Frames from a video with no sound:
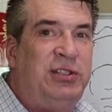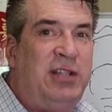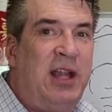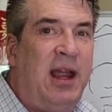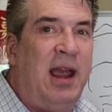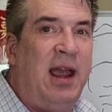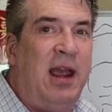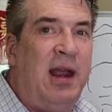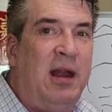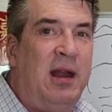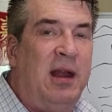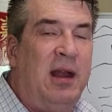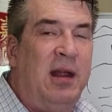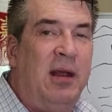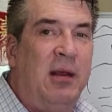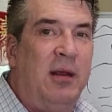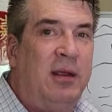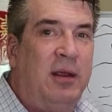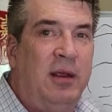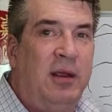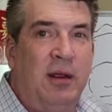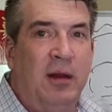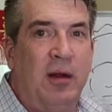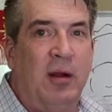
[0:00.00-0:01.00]
Shane
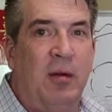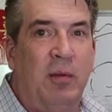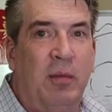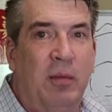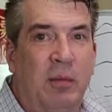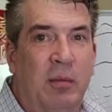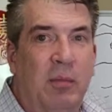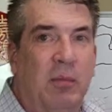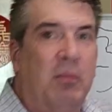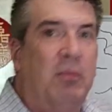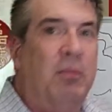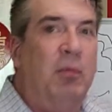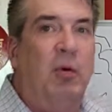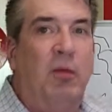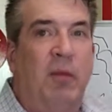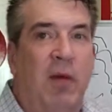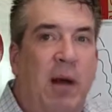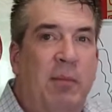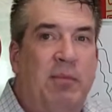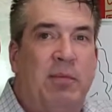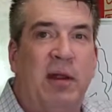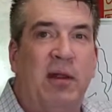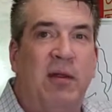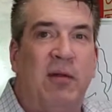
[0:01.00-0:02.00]
you know, move
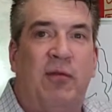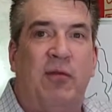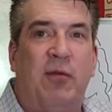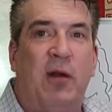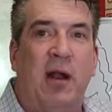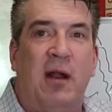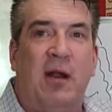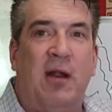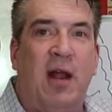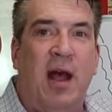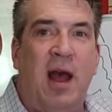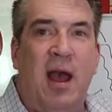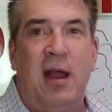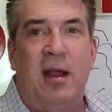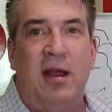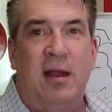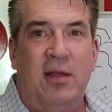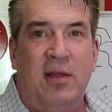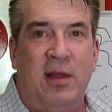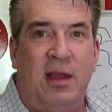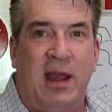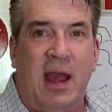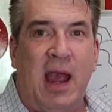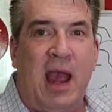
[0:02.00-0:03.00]
up to the front line
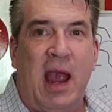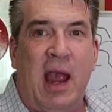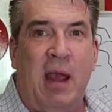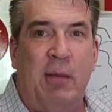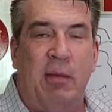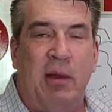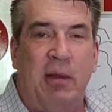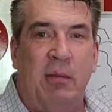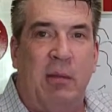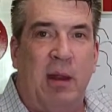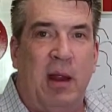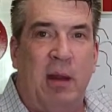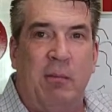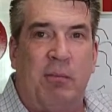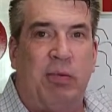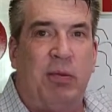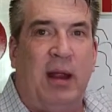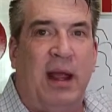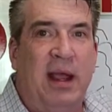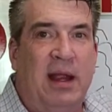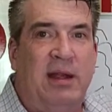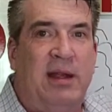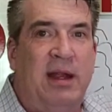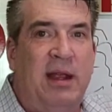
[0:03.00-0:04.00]
in the game and, and
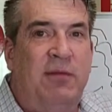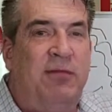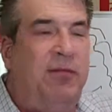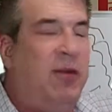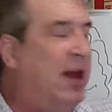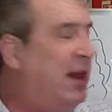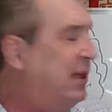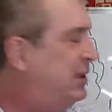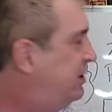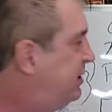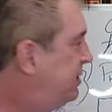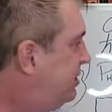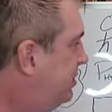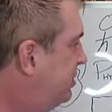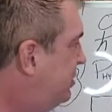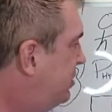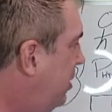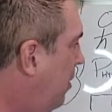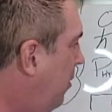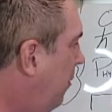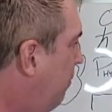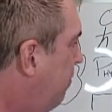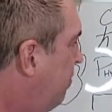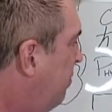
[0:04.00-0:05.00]
play defense.
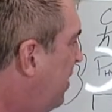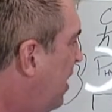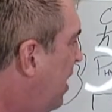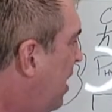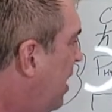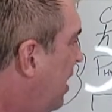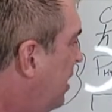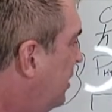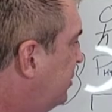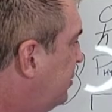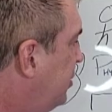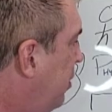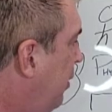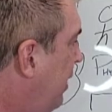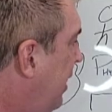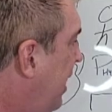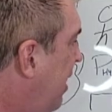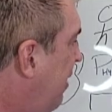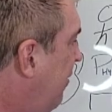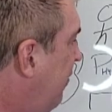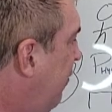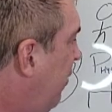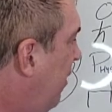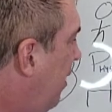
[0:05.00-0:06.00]
So, so we
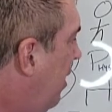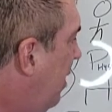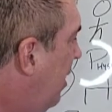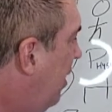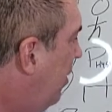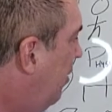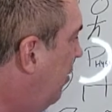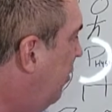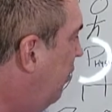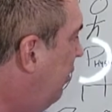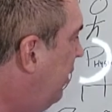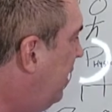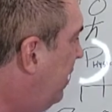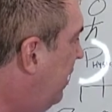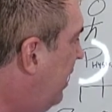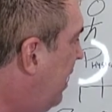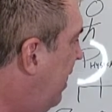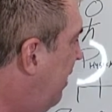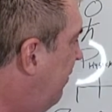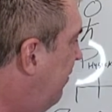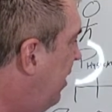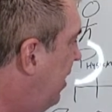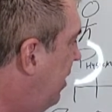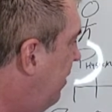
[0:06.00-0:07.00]
have we could
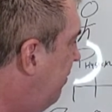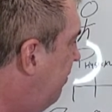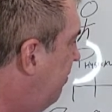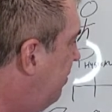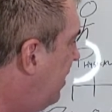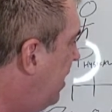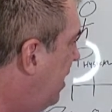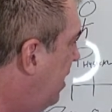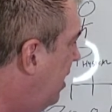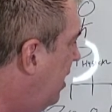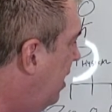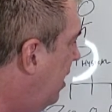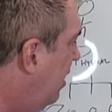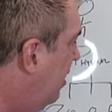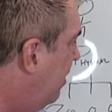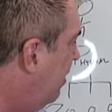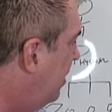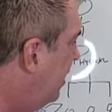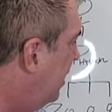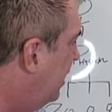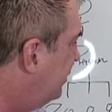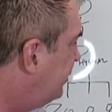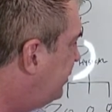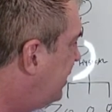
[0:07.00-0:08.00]
have a, a,
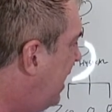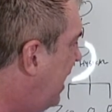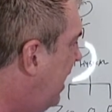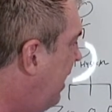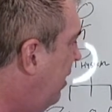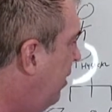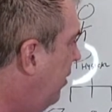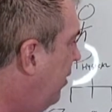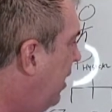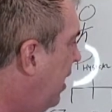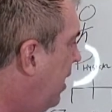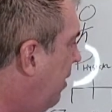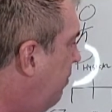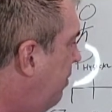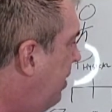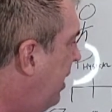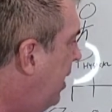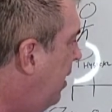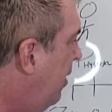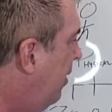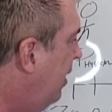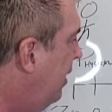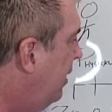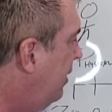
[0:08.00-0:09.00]
a child, a
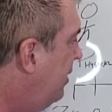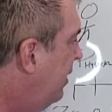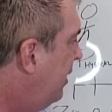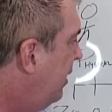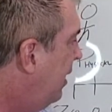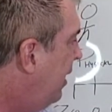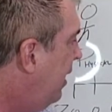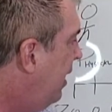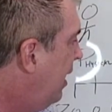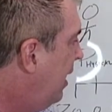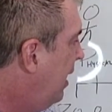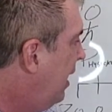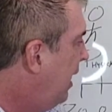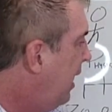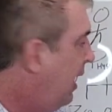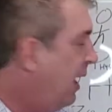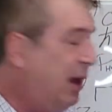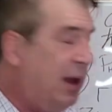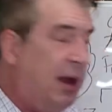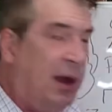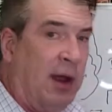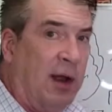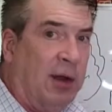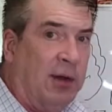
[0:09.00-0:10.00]
parent,
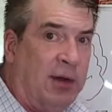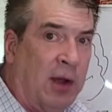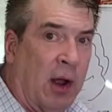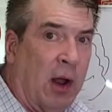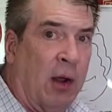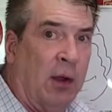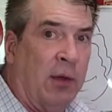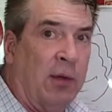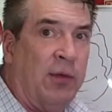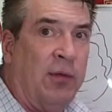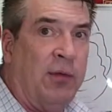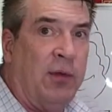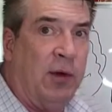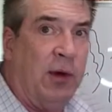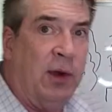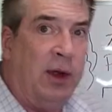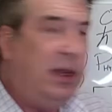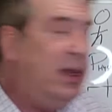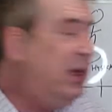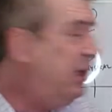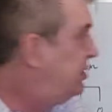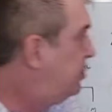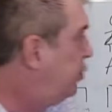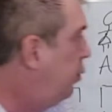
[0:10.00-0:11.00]
and an adult for
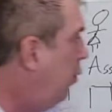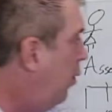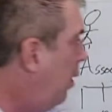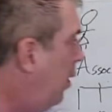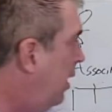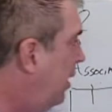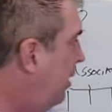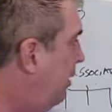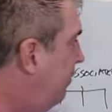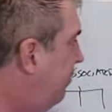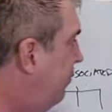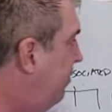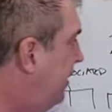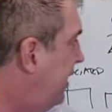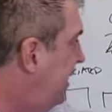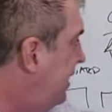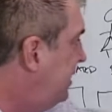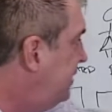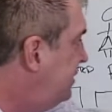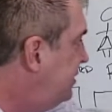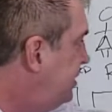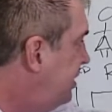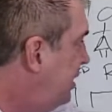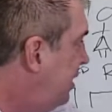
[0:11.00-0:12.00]
each one of
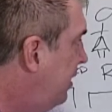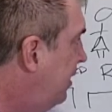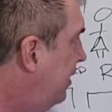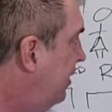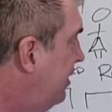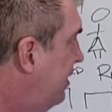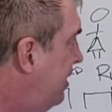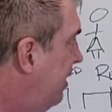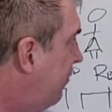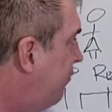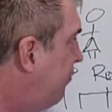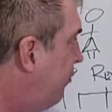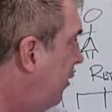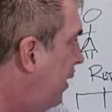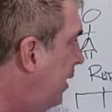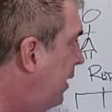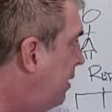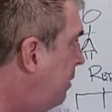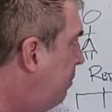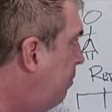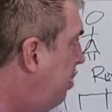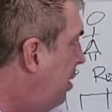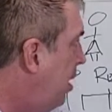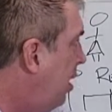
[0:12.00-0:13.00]
these
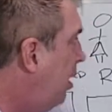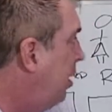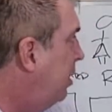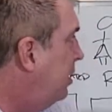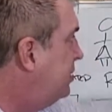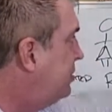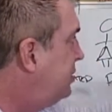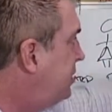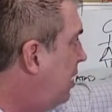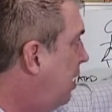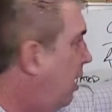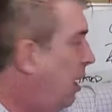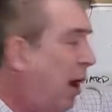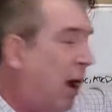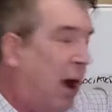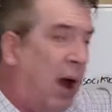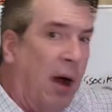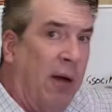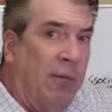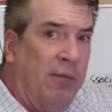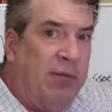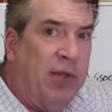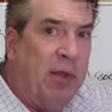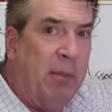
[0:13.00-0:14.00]
different parts
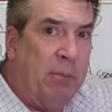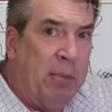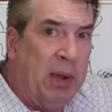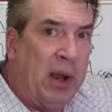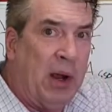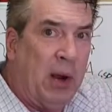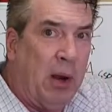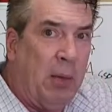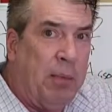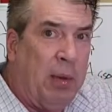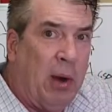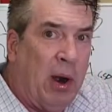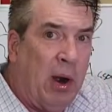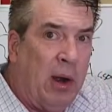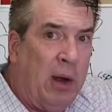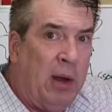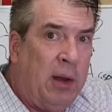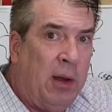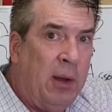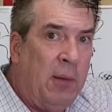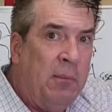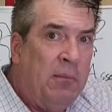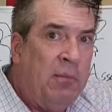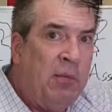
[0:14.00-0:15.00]
of the bigger part,